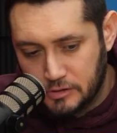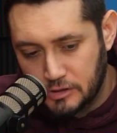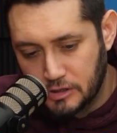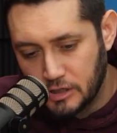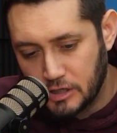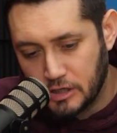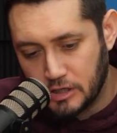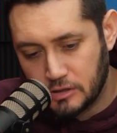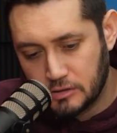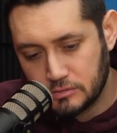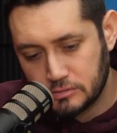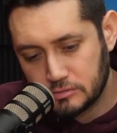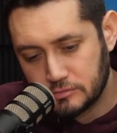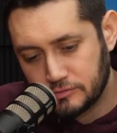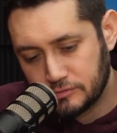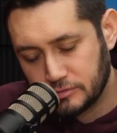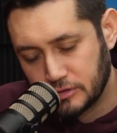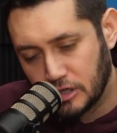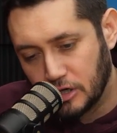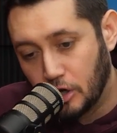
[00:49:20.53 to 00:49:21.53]
You know,
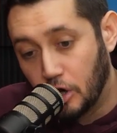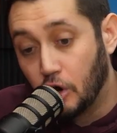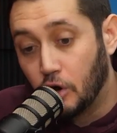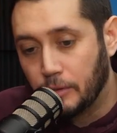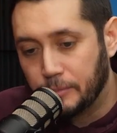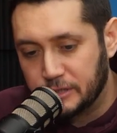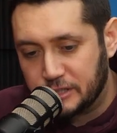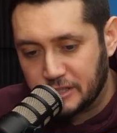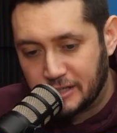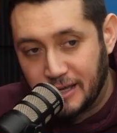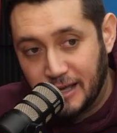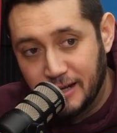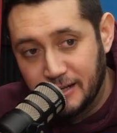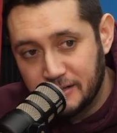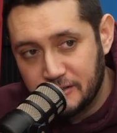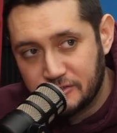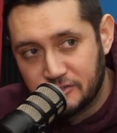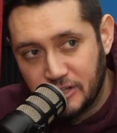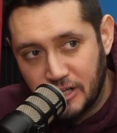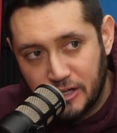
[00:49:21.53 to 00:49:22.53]
I'm at the
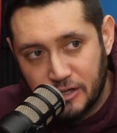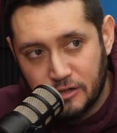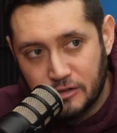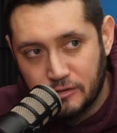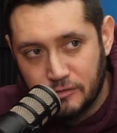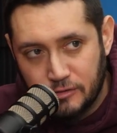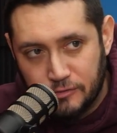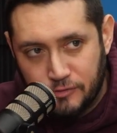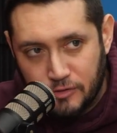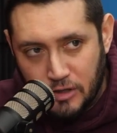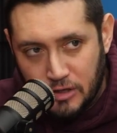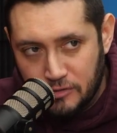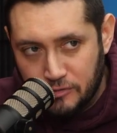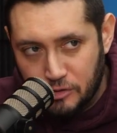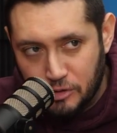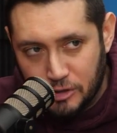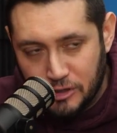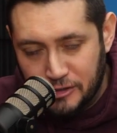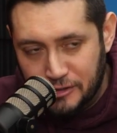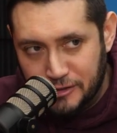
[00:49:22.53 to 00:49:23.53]
Kennedy Center. If any of
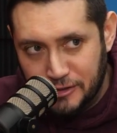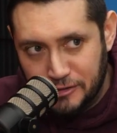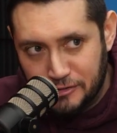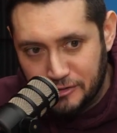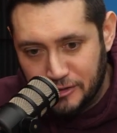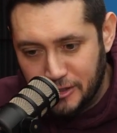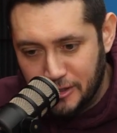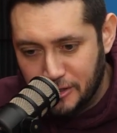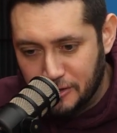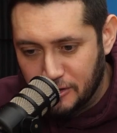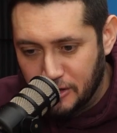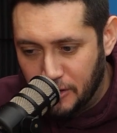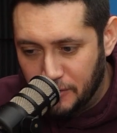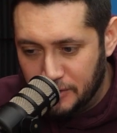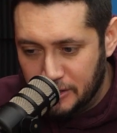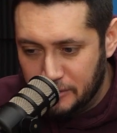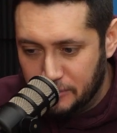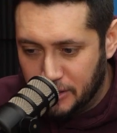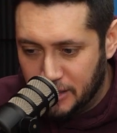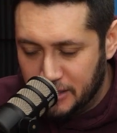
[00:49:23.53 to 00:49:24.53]
you are in DC or
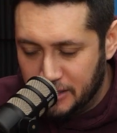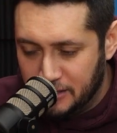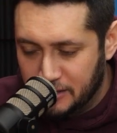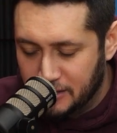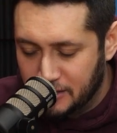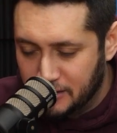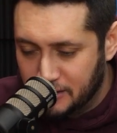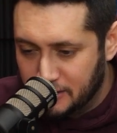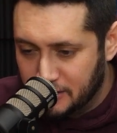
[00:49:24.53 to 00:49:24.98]
know anybody,